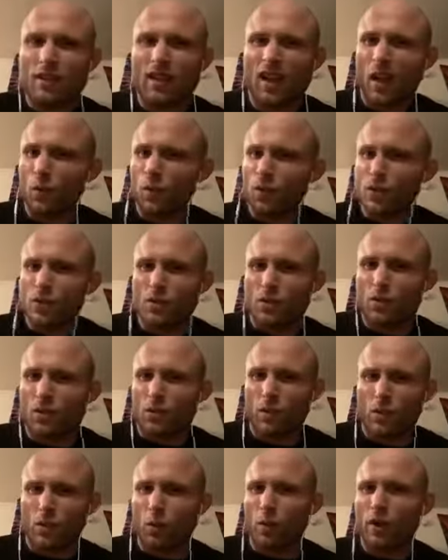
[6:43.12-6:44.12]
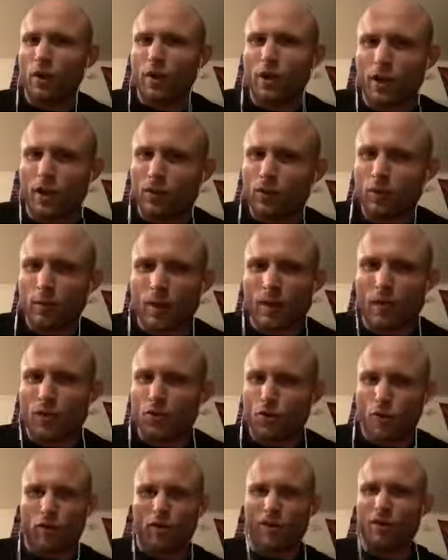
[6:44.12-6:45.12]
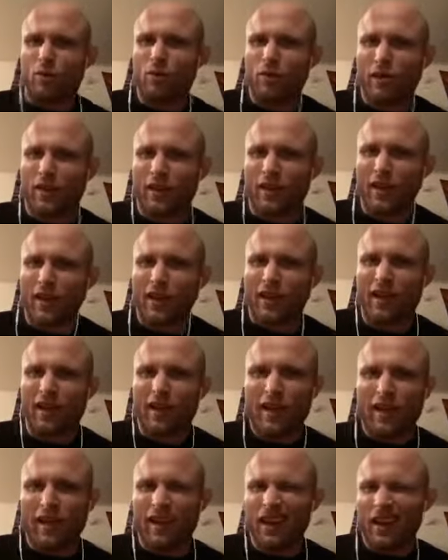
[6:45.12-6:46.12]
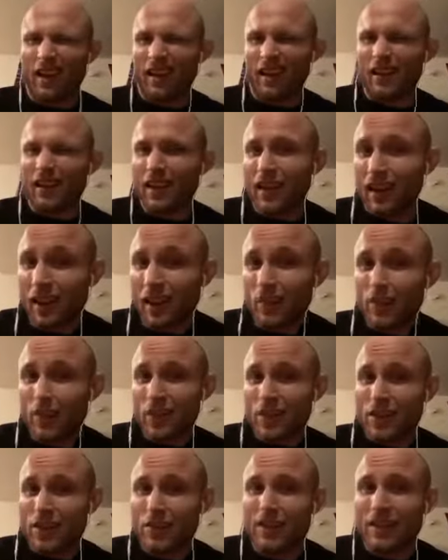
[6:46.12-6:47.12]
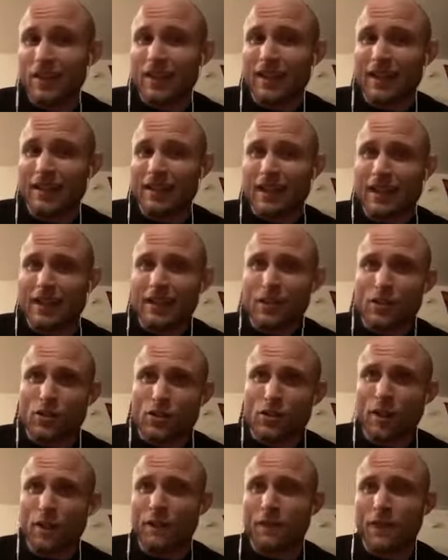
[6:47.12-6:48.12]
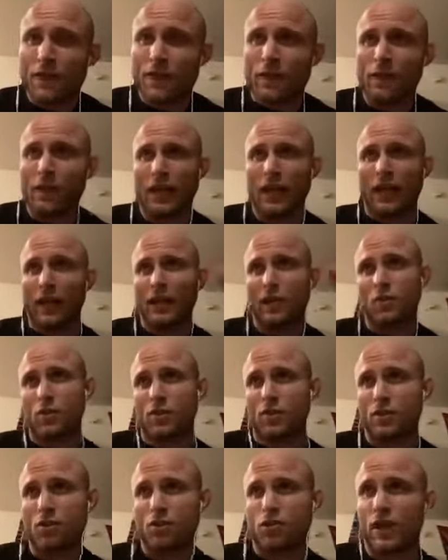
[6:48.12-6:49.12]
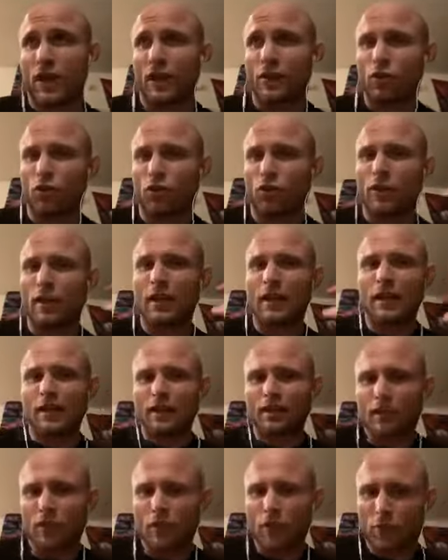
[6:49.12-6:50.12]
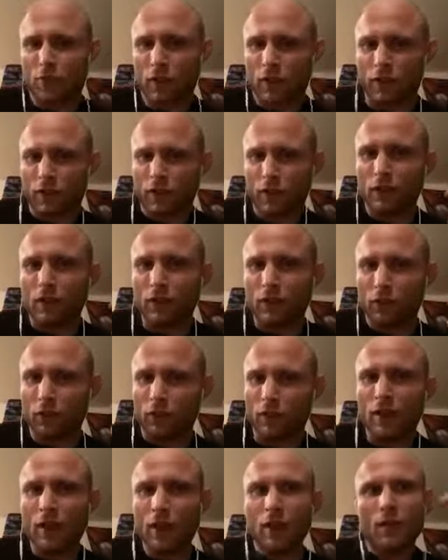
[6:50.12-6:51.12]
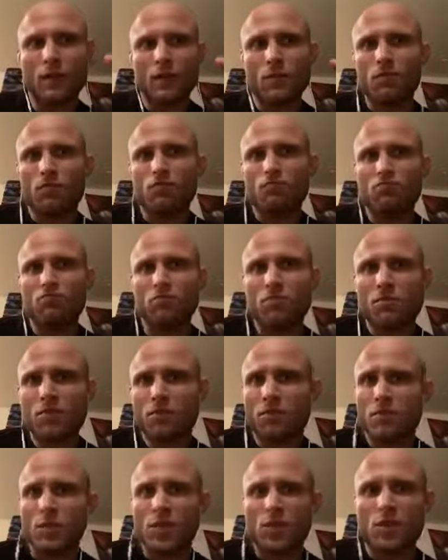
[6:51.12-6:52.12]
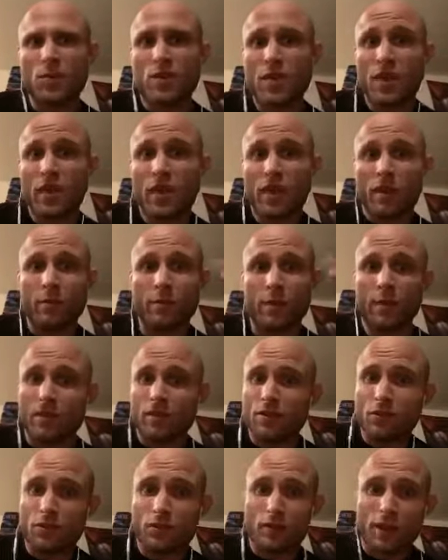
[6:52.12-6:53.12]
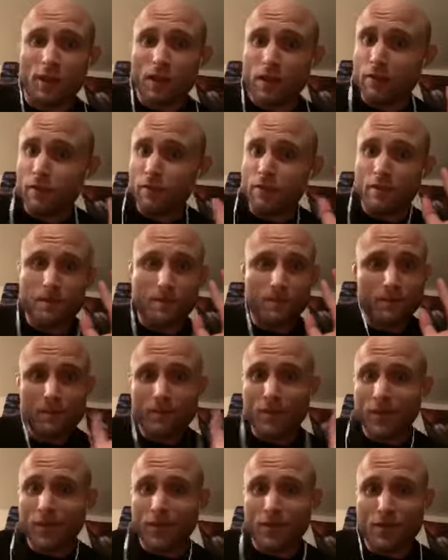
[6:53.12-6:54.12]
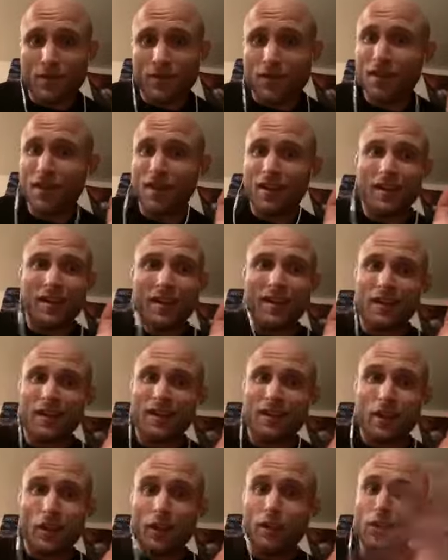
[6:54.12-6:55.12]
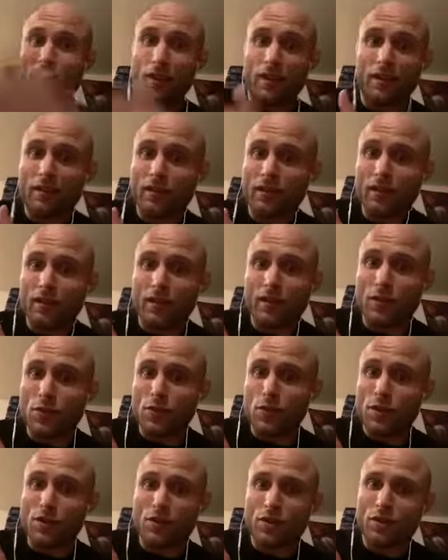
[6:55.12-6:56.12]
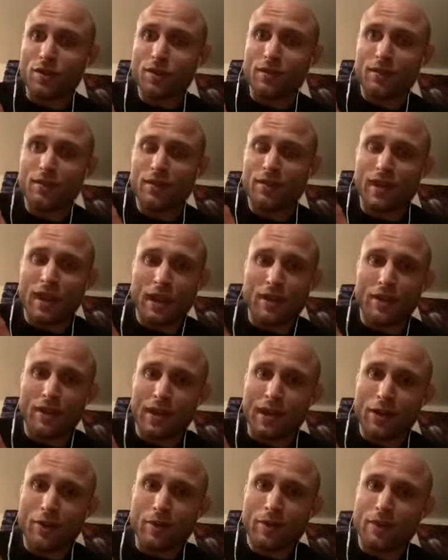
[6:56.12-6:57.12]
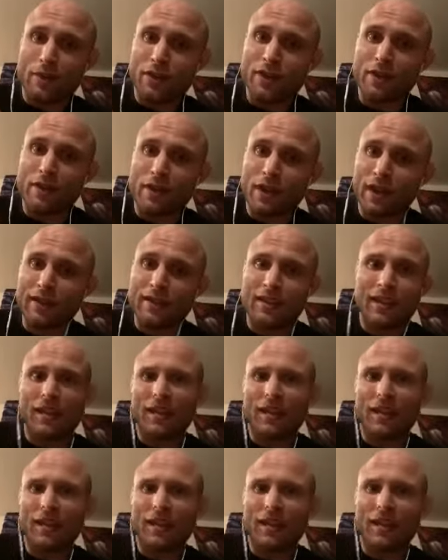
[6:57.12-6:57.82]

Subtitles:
I was overworking too much, over worrying, and I personally did not like it. So I feel I was trying to teach myself to just be calm, enjoy life, because if you can turn the switch on half an hour before the fight,